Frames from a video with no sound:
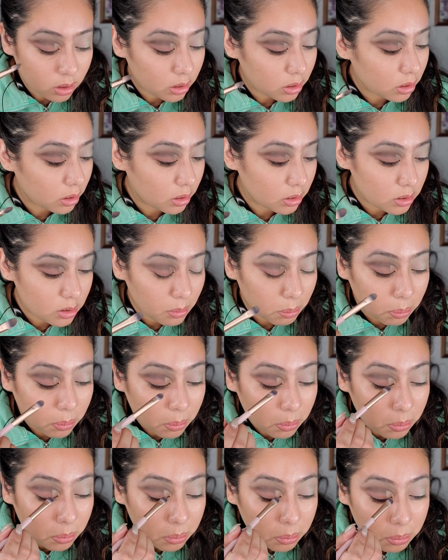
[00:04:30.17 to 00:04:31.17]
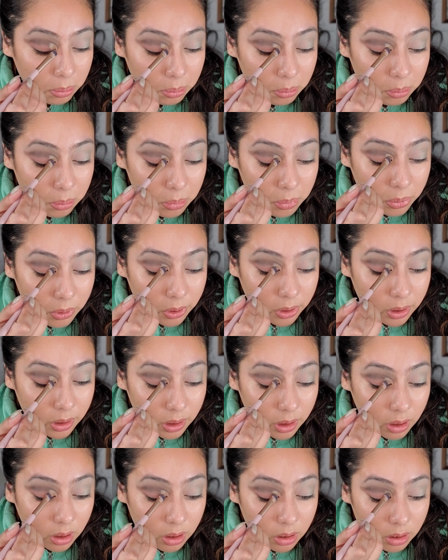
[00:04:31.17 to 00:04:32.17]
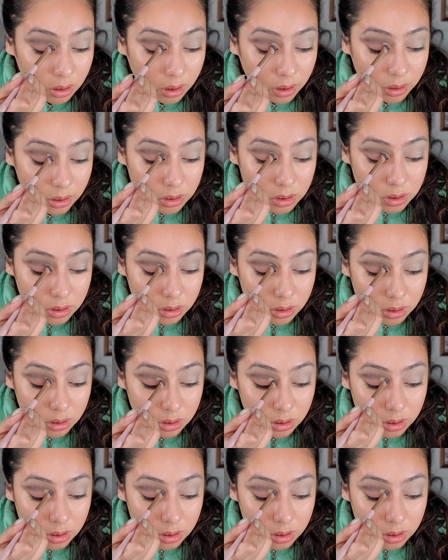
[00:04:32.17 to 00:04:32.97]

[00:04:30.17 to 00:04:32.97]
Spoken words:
And it's a pretty color actually.